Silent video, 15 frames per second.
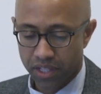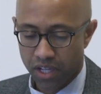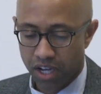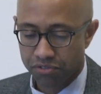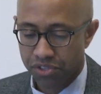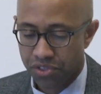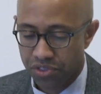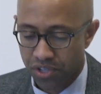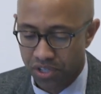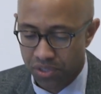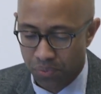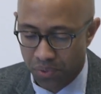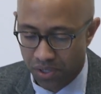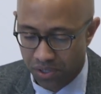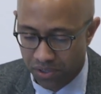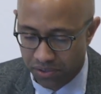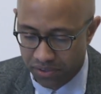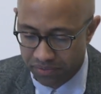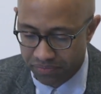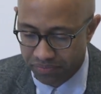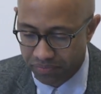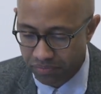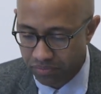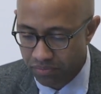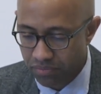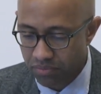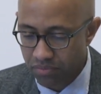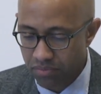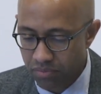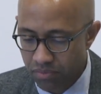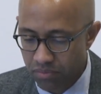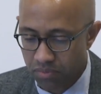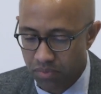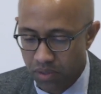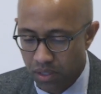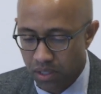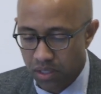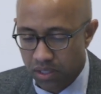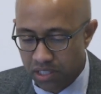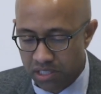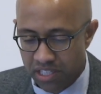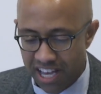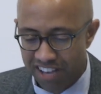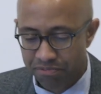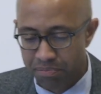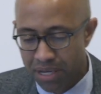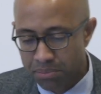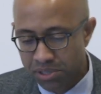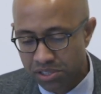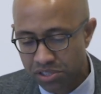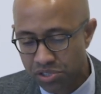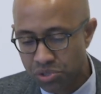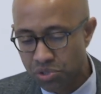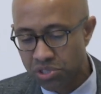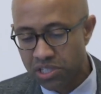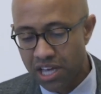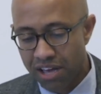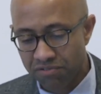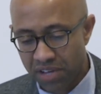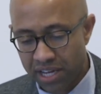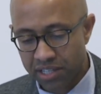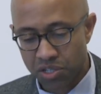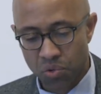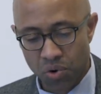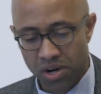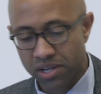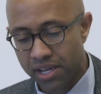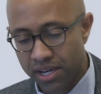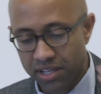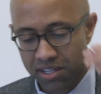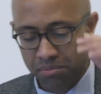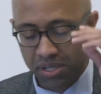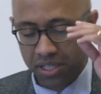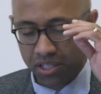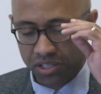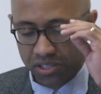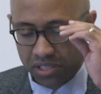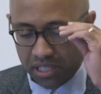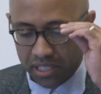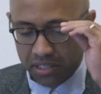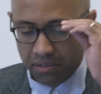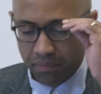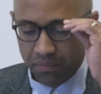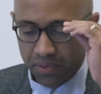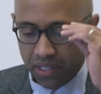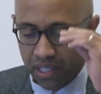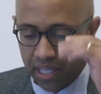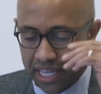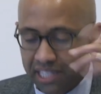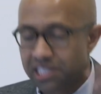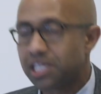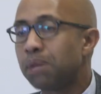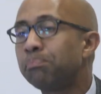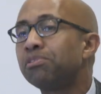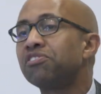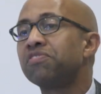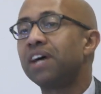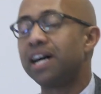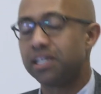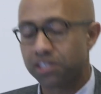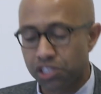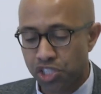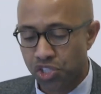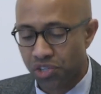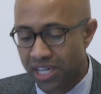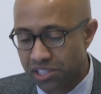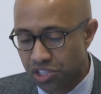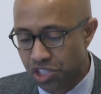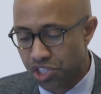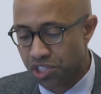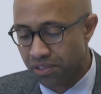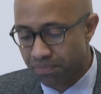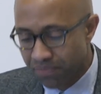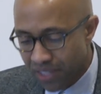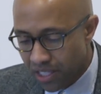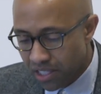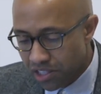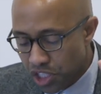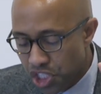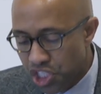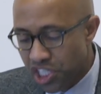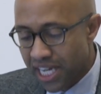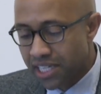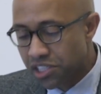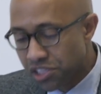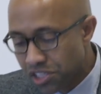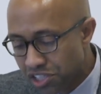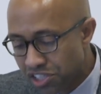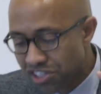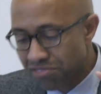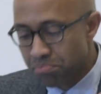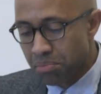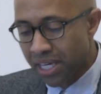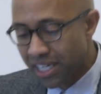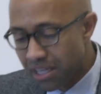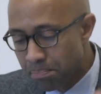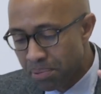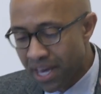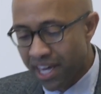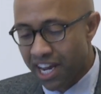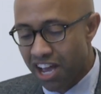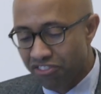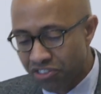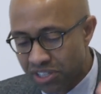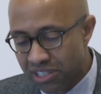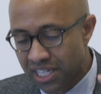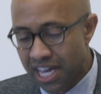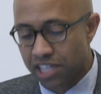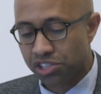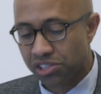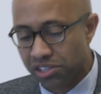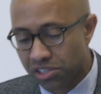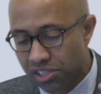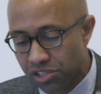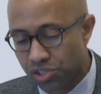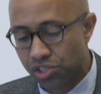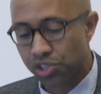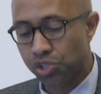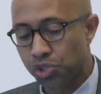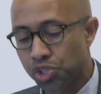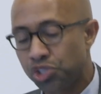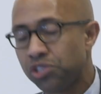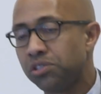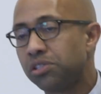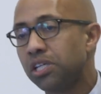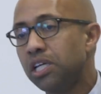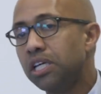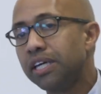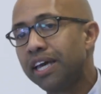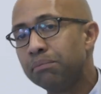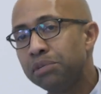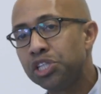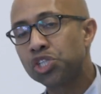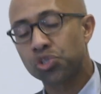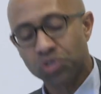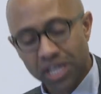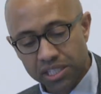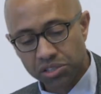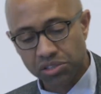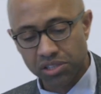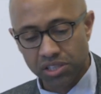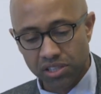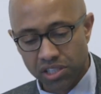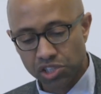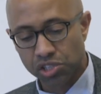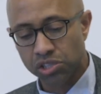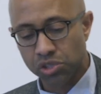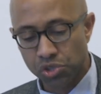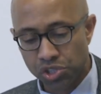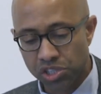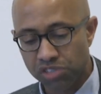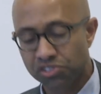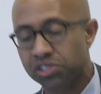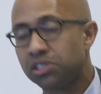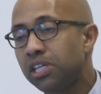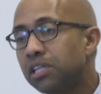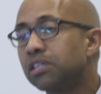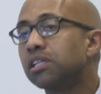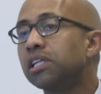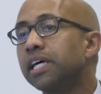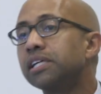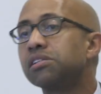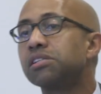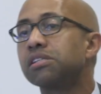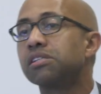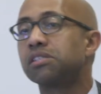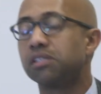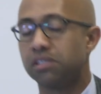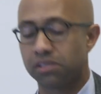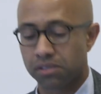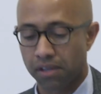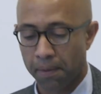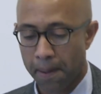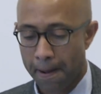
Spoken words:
of the Third World. The staff members of the Student Nonviolent Coordinating Committee, or SNCC, exemplified this transition. The genesis of many Pan-African nationalist institutions can be traced to the dissolution of SNCC in the late 60s.